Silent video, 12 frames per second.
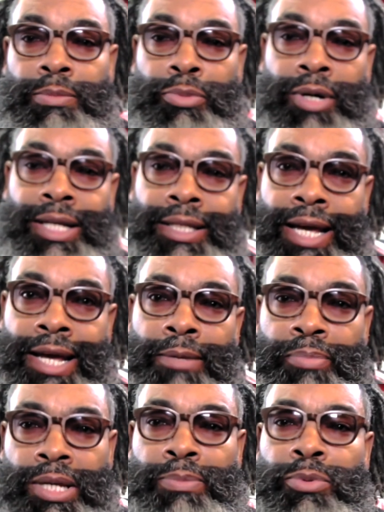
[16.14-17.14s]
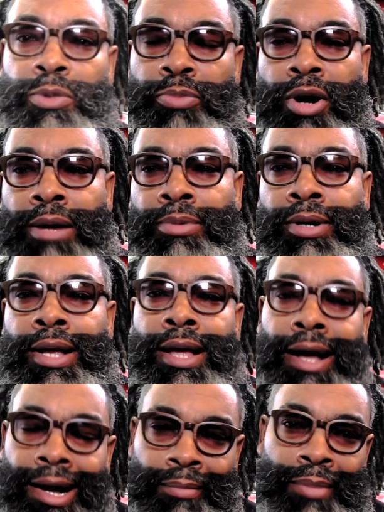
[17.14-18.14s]
your boy Dave, the People's Barber.
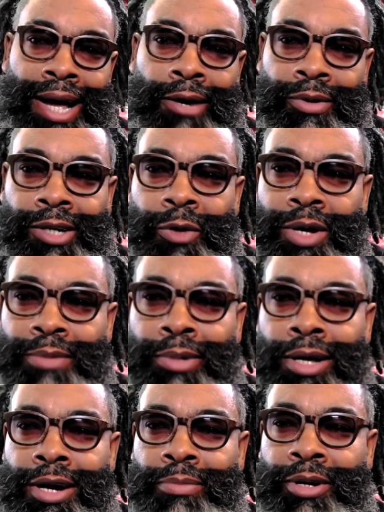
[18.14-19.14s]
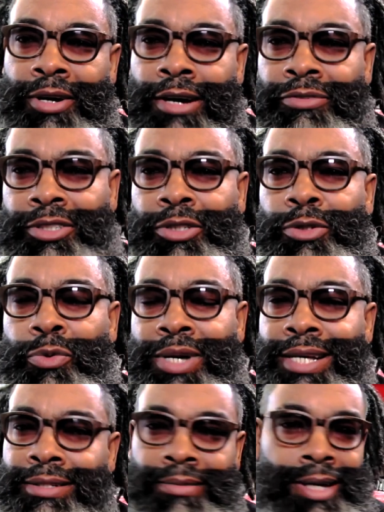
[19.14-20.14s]
I'm back with a quick blog. Been off for 2
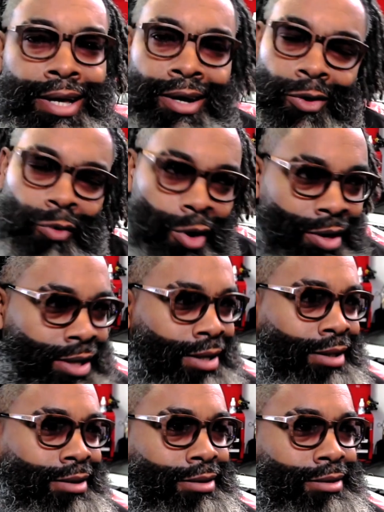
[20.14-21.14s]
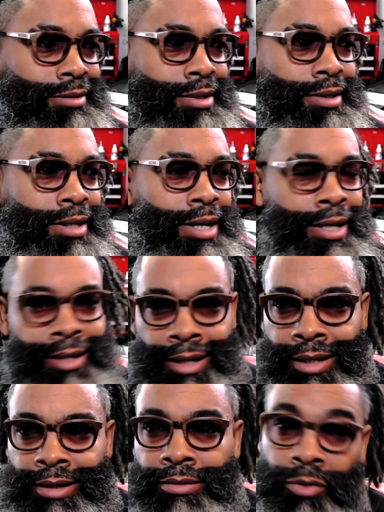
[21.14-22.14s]
weeks, working. And
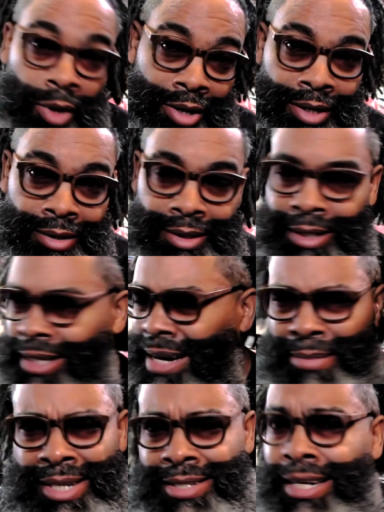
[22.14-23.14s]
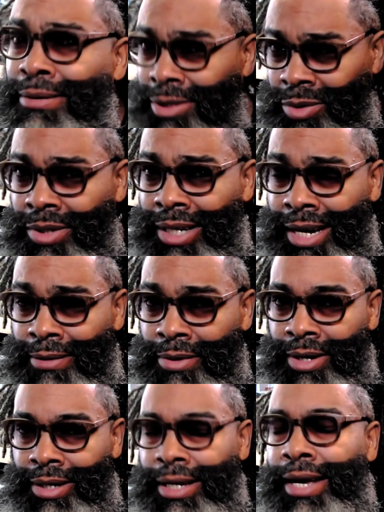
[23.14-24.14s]
did I mention I was doing a lot of
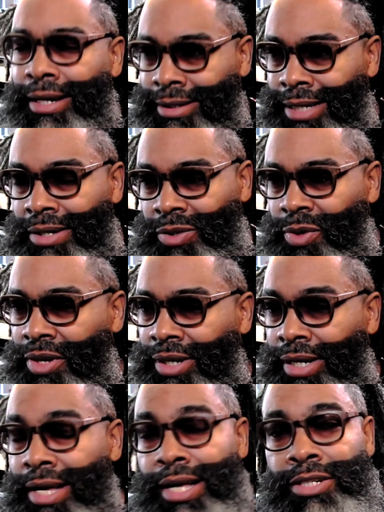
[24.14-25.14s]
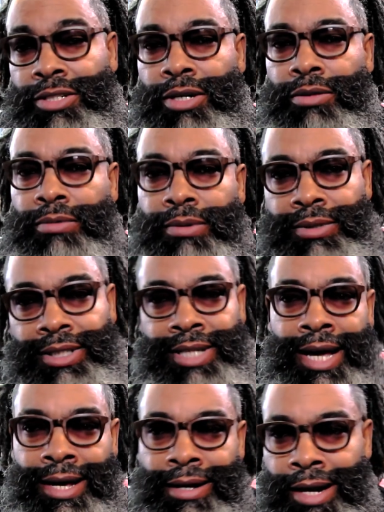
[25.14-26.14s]
work? Yeah, because I was working. So
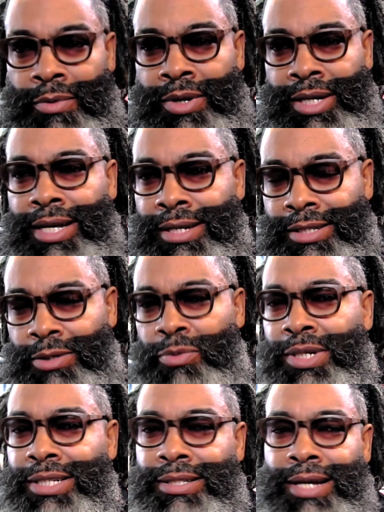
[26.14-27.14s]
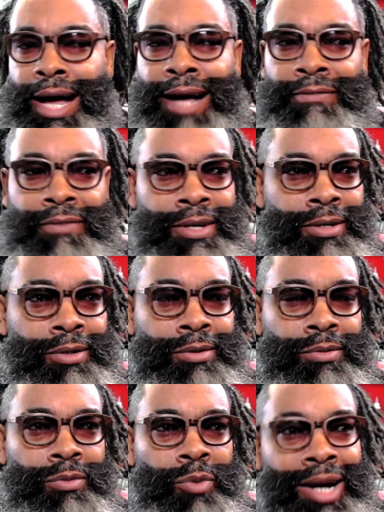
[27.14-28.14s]
today I want to get into what I
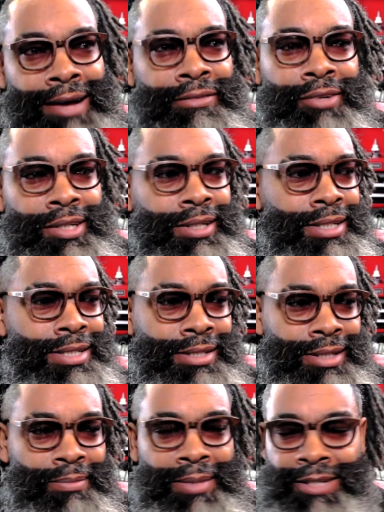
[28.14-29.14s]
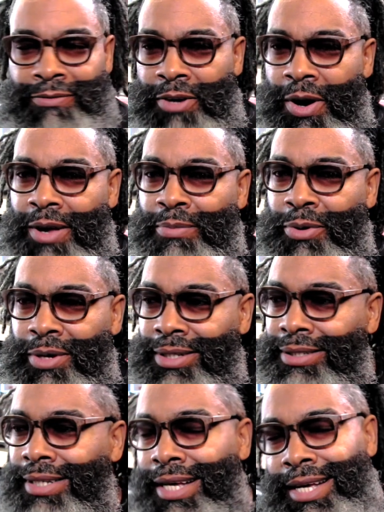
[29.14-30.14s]
feel is something that's very
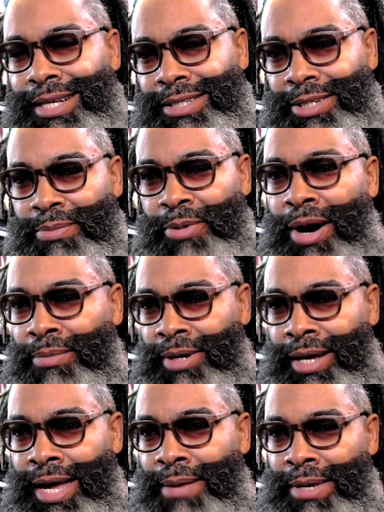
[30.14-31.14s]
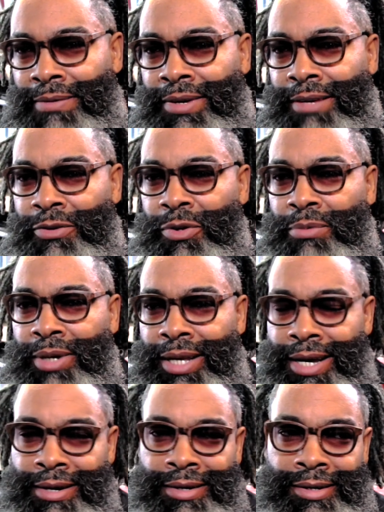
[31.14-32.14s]
important to the barber game, even if you're a
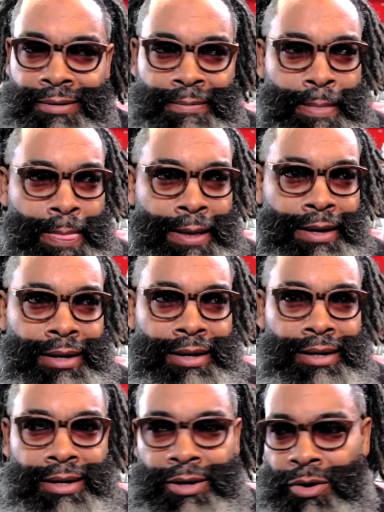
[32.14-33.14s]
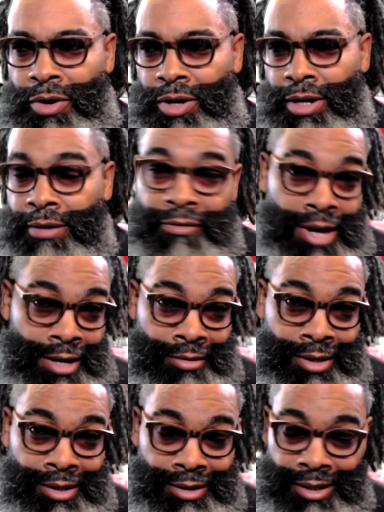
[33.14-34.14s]
beginner or a
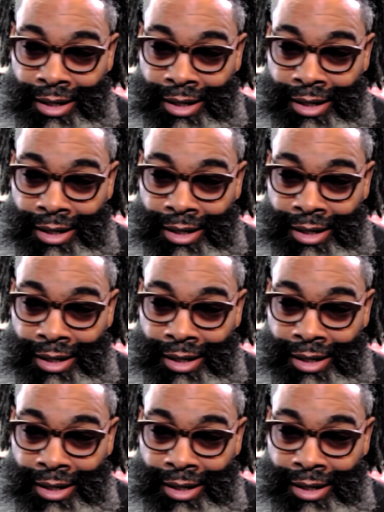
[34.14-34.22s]
veteran,